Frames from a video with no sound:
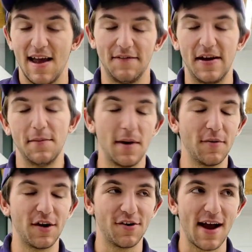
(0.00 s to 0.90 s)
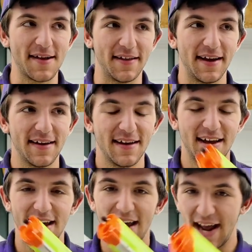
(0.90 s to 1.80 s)
if I'm remembering correctly,
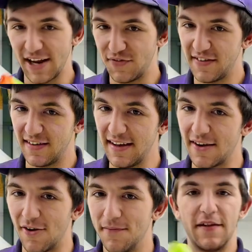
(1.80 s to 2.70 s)
HvZ legal.